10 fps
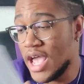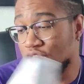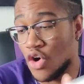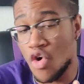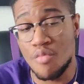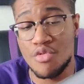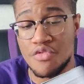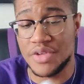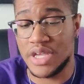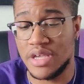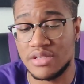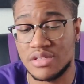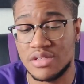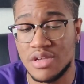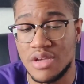And the whole movie
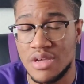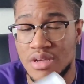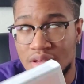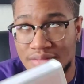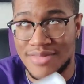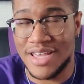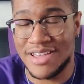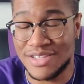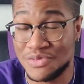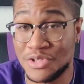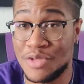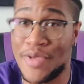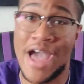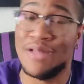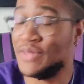is, it's really
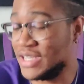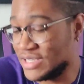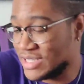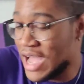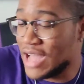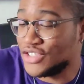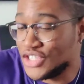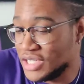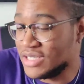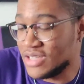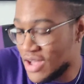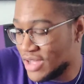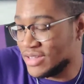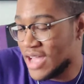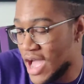bad because Scott cheats
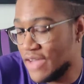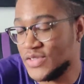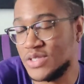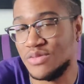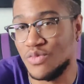on Knives